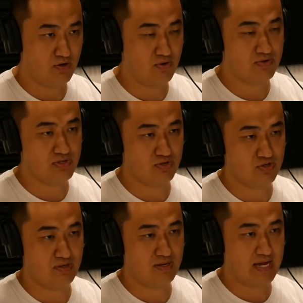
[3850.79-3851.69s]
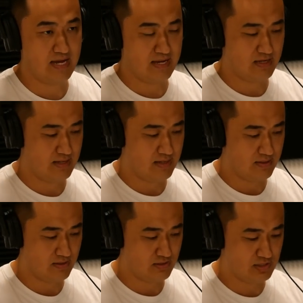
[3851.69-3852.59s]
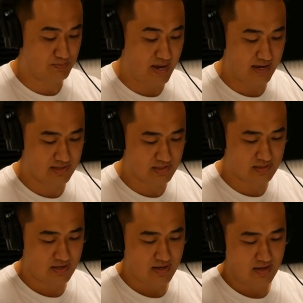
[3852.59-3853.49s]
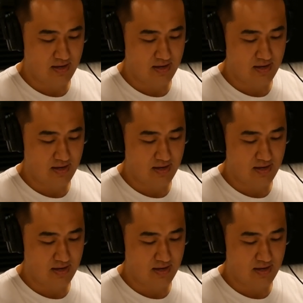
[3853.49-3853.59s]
neurosurgery uh, space.